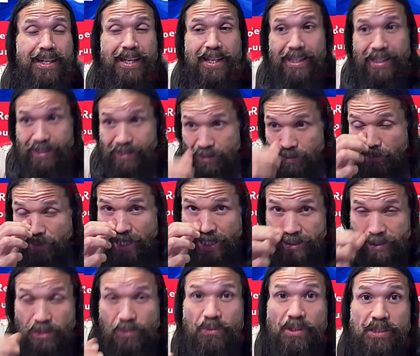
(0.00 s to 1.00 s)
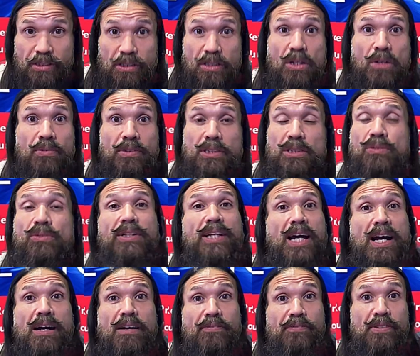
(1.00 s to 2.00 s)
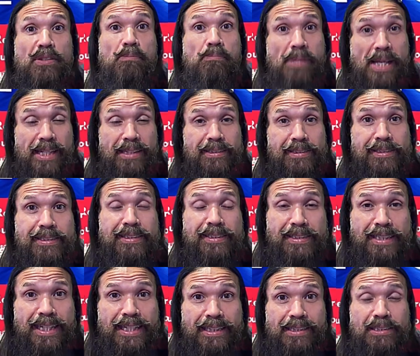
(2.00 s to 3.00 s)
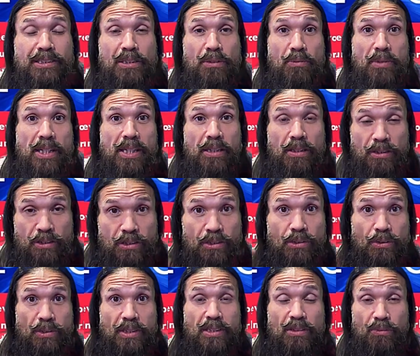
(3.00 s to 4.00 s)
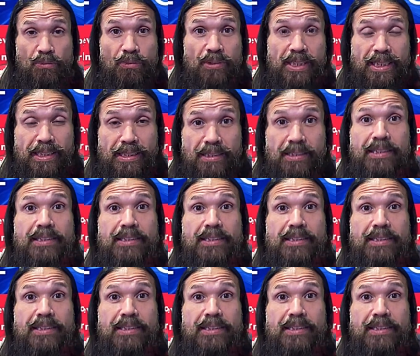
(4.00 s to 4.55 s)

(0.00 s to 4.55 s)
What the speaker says: in a way to where you go into an alpha beta state to where you can read